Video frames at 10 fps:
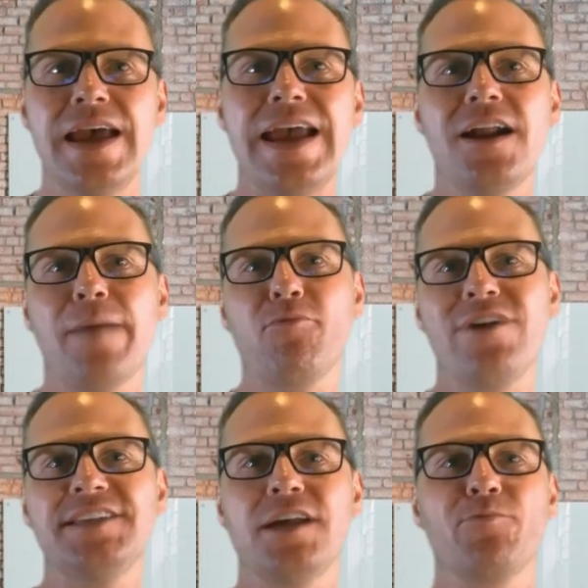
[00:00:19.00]
It
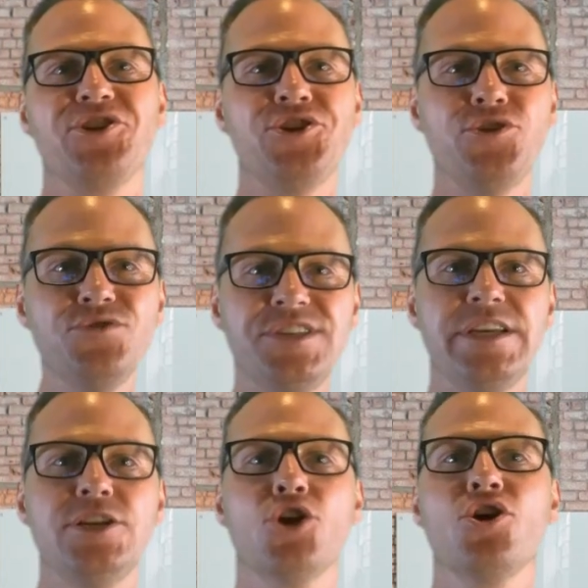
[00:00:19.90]
operates on
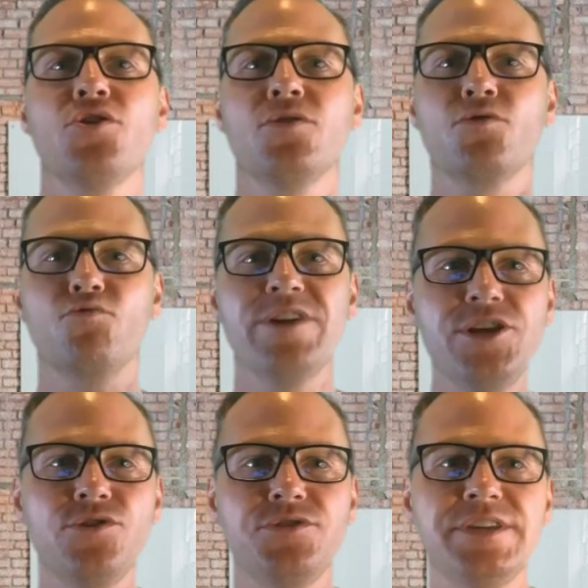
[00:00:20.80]
reducing,
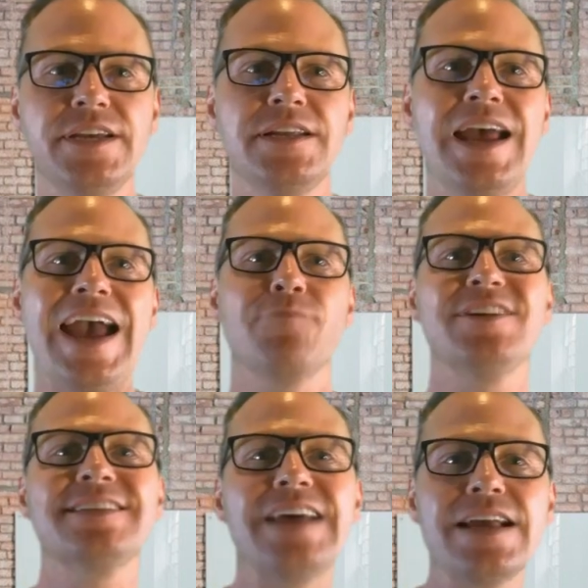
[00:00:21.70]
reusing, and
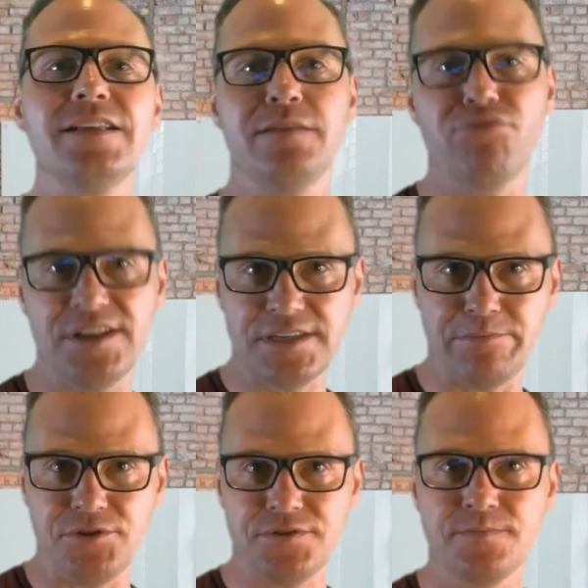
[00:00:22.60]
recycling
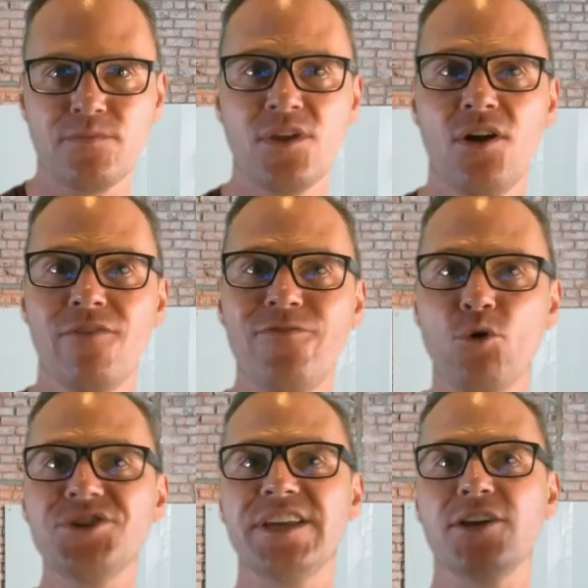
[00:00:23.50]
principles,
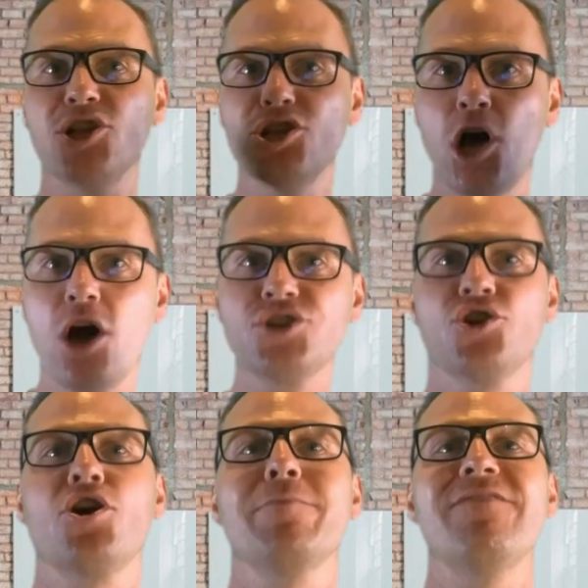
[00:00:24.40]
focusing on
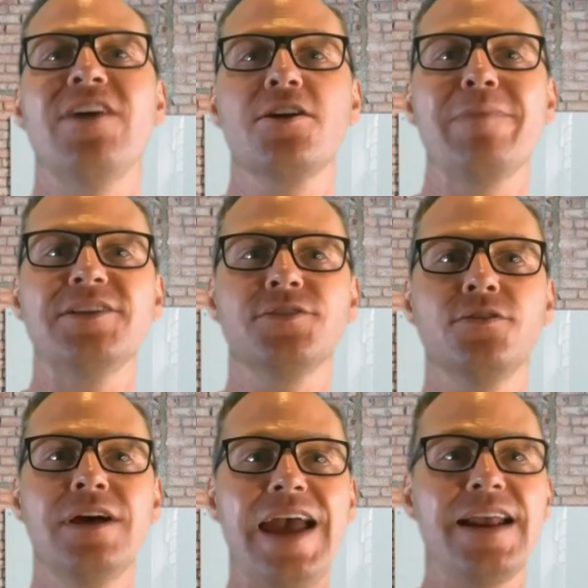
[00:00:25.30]
long-term
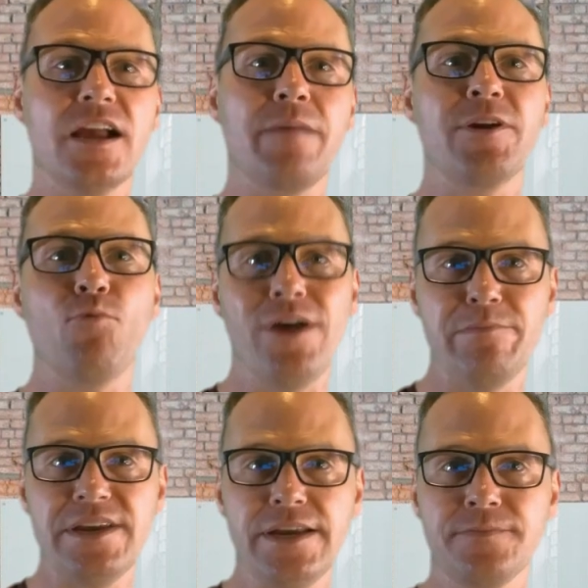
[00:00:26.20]
environmental and economic
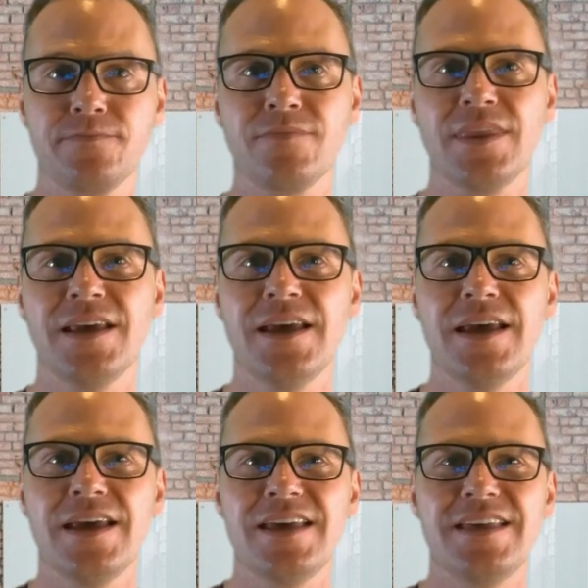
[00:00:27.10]
well-being.
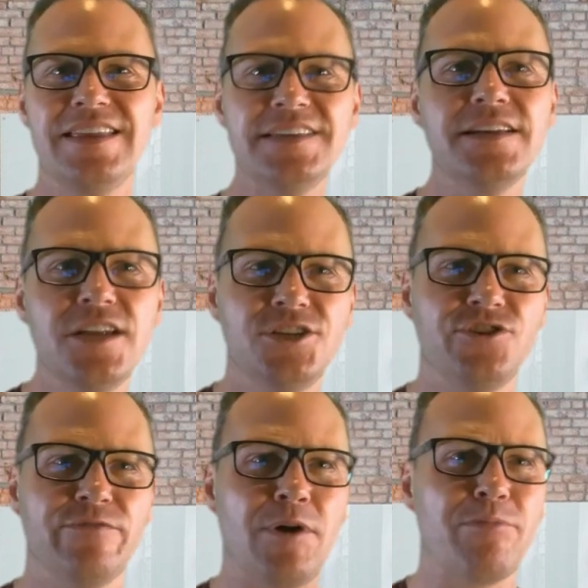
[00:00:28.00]
This
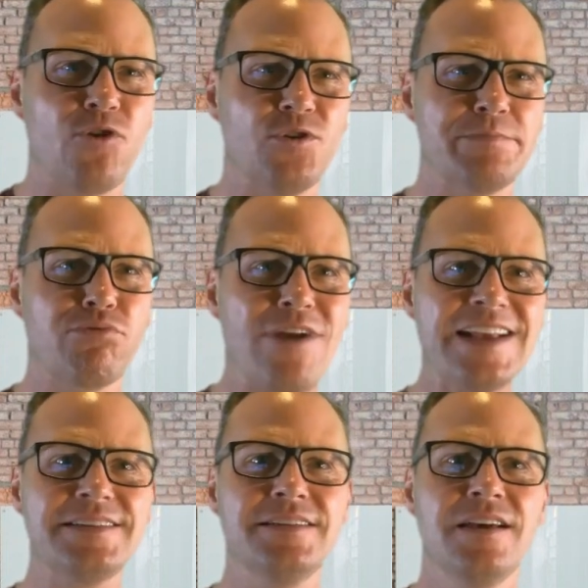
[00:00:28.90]
initiative approach
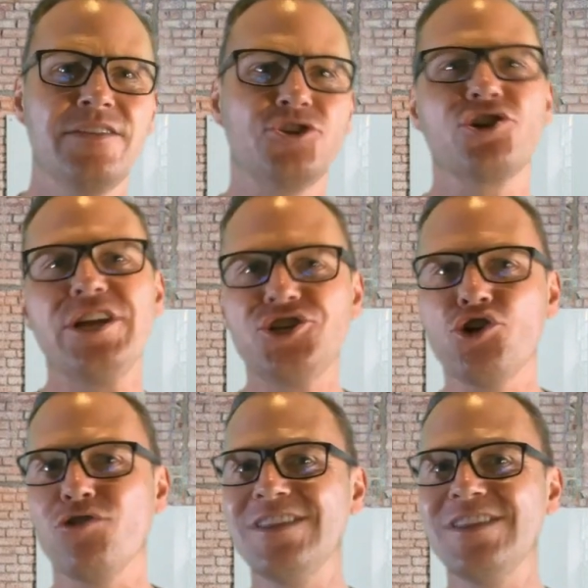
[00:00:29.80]
breaks the traditional